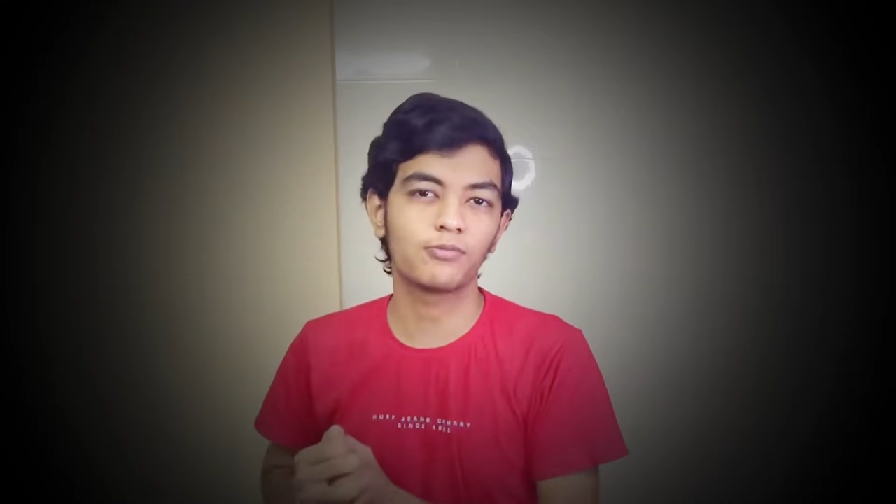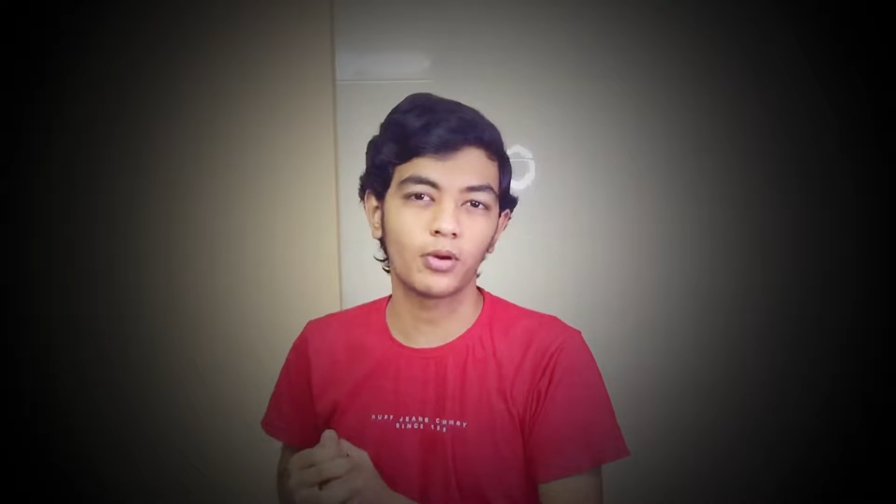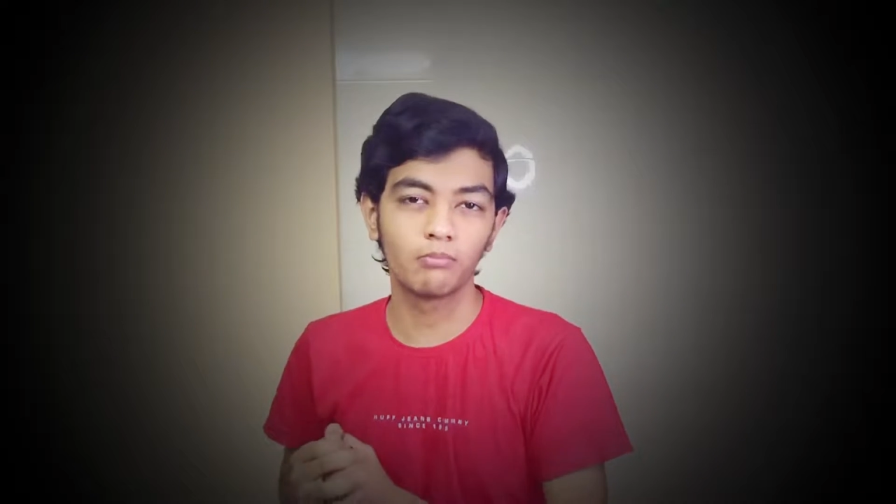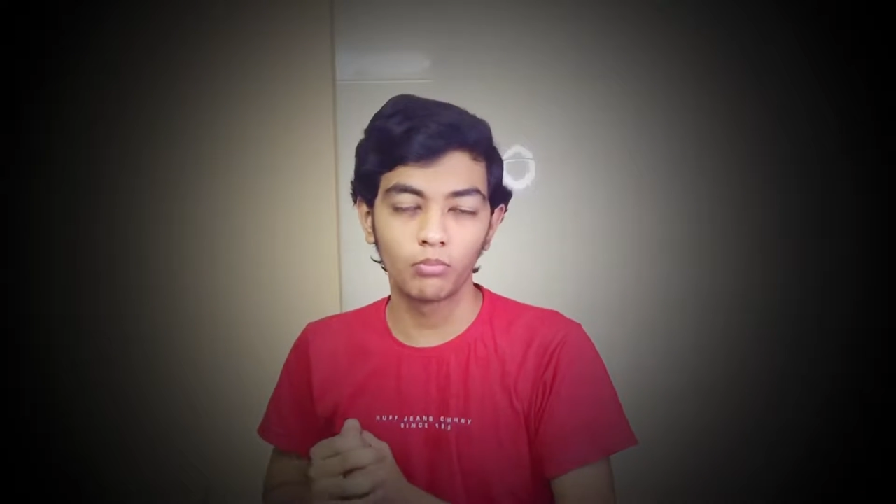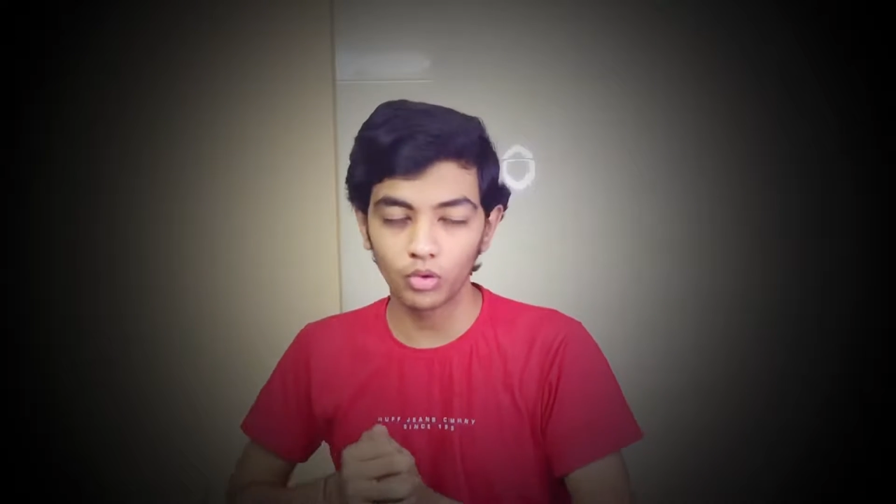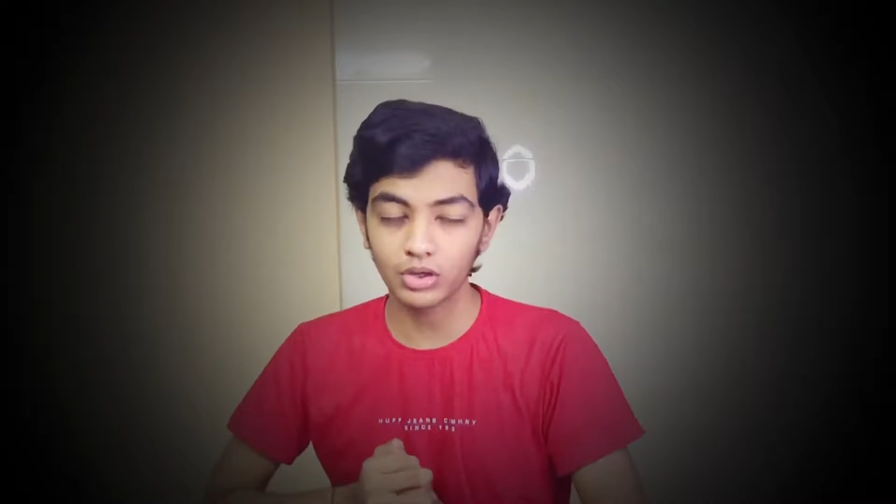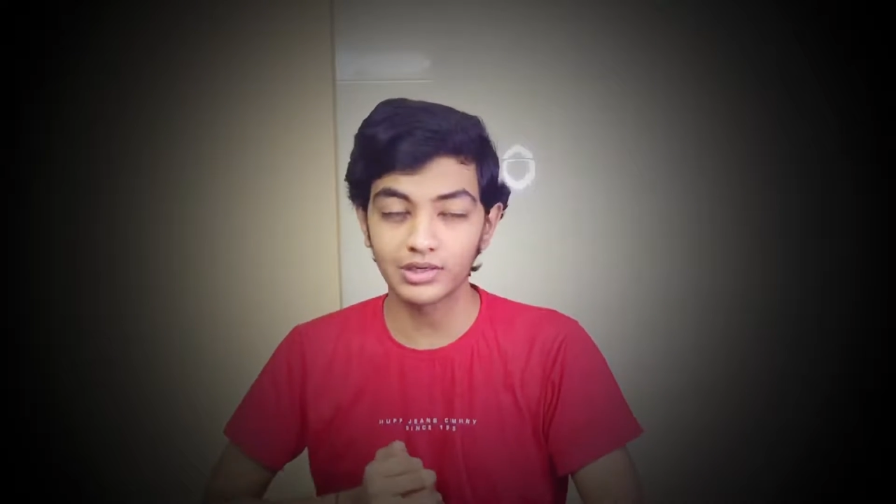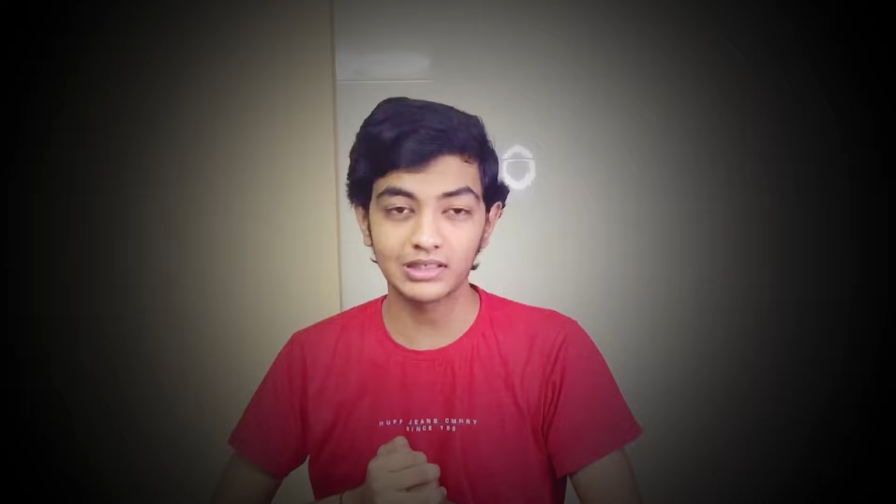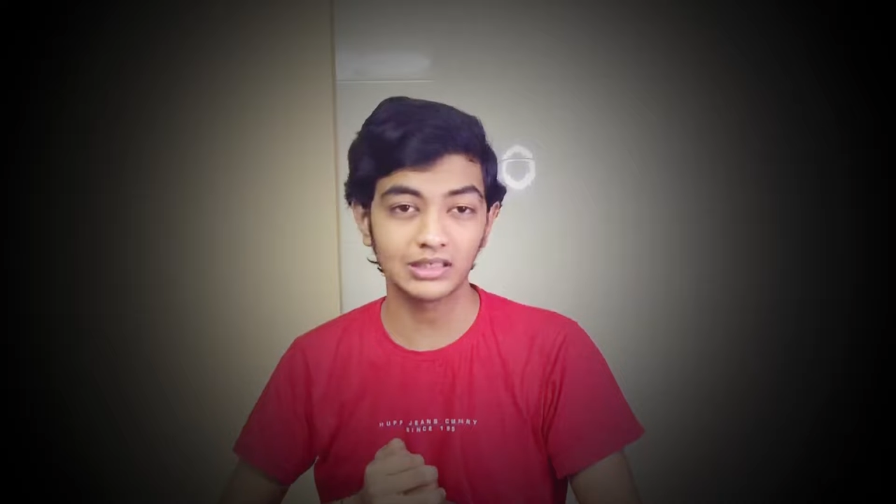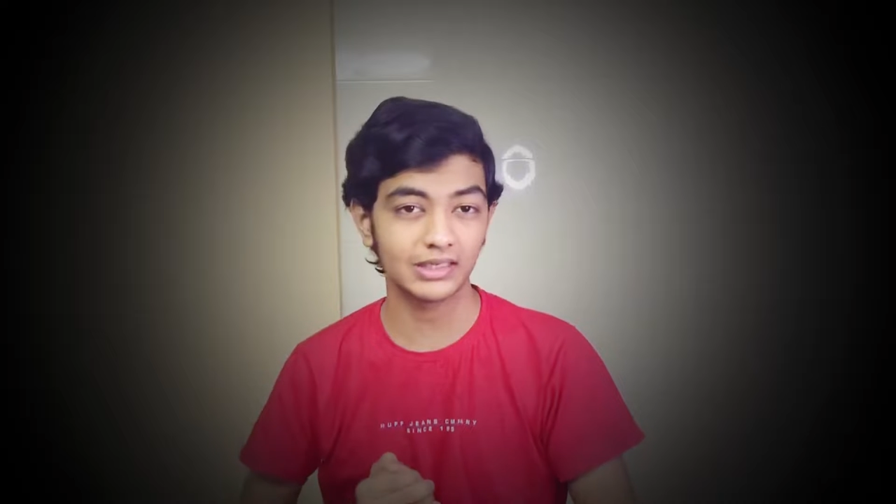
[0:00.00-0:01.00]
for more
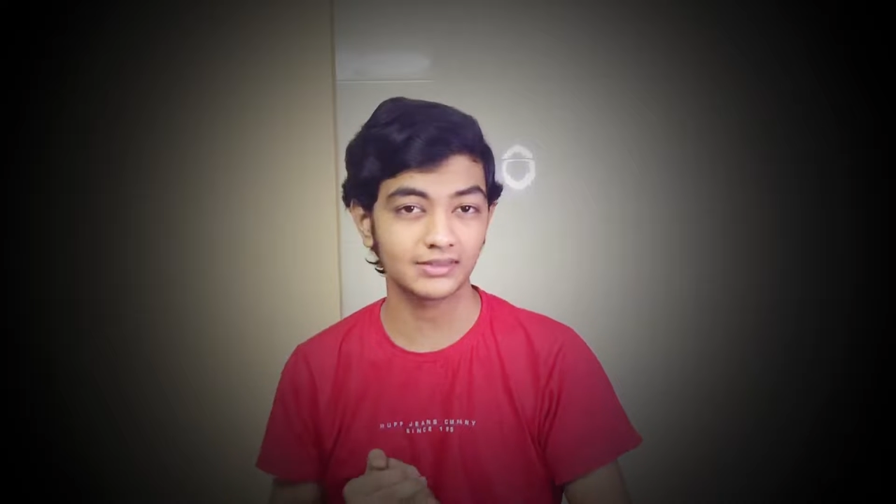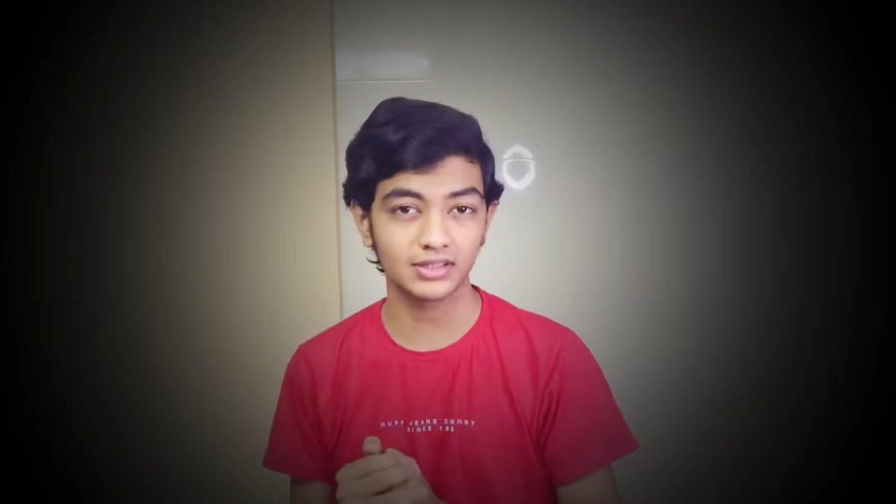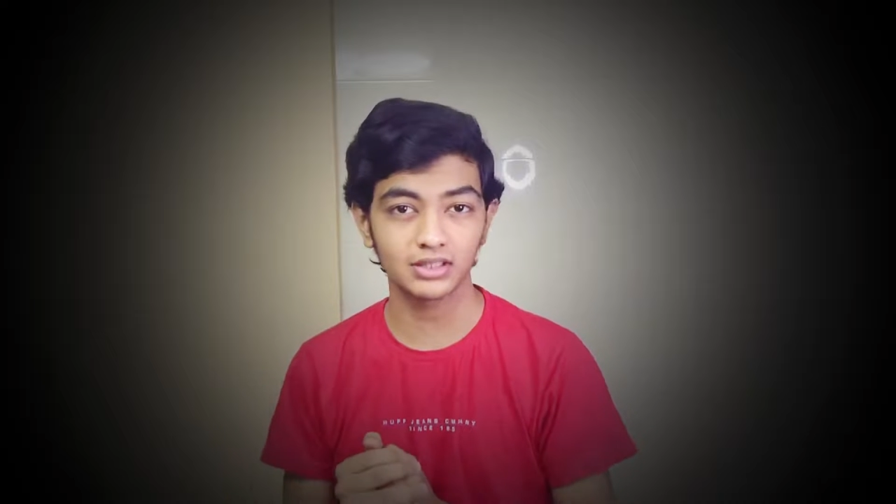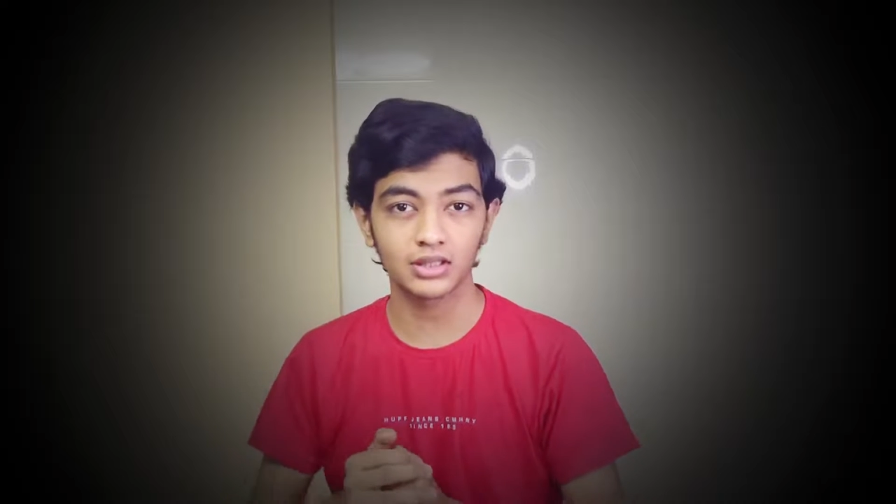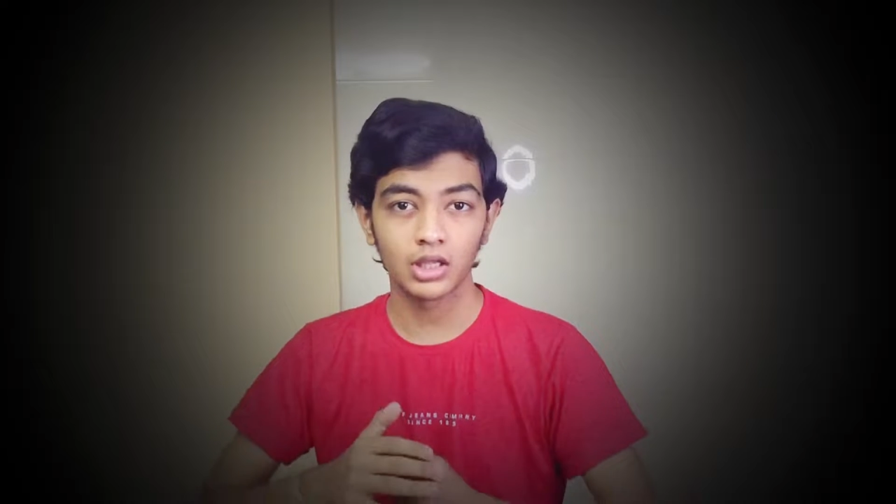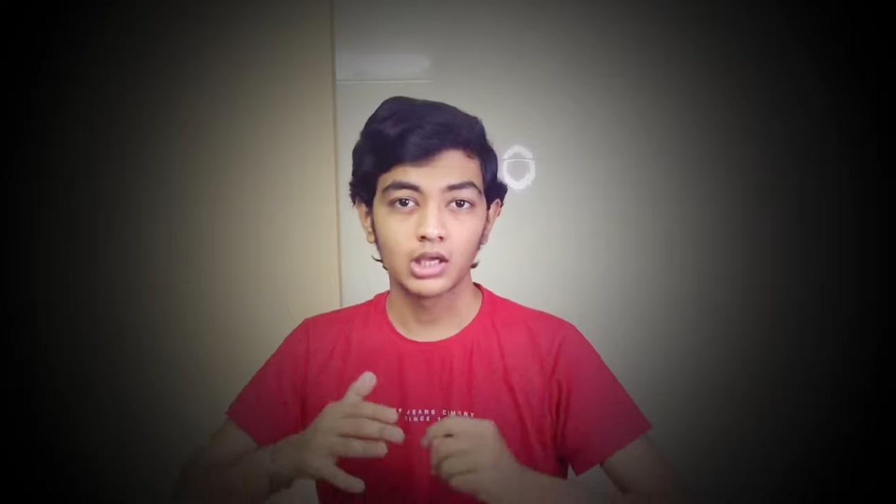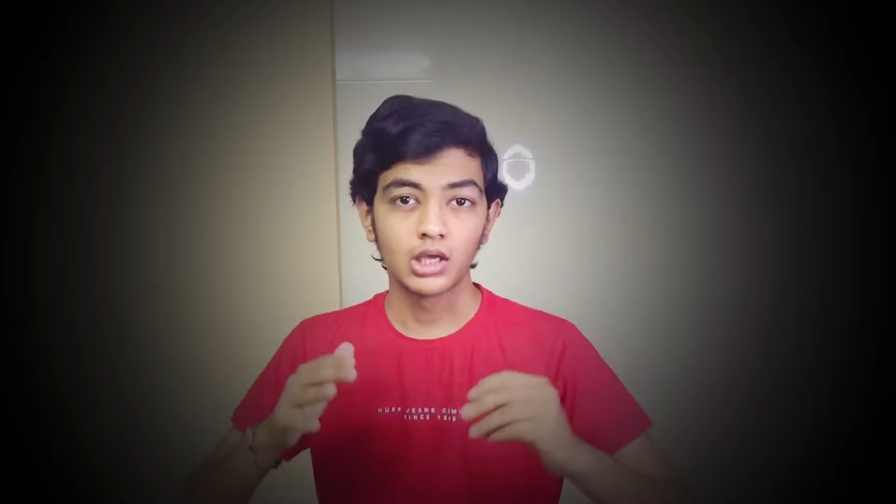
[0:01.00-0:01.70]
content like this.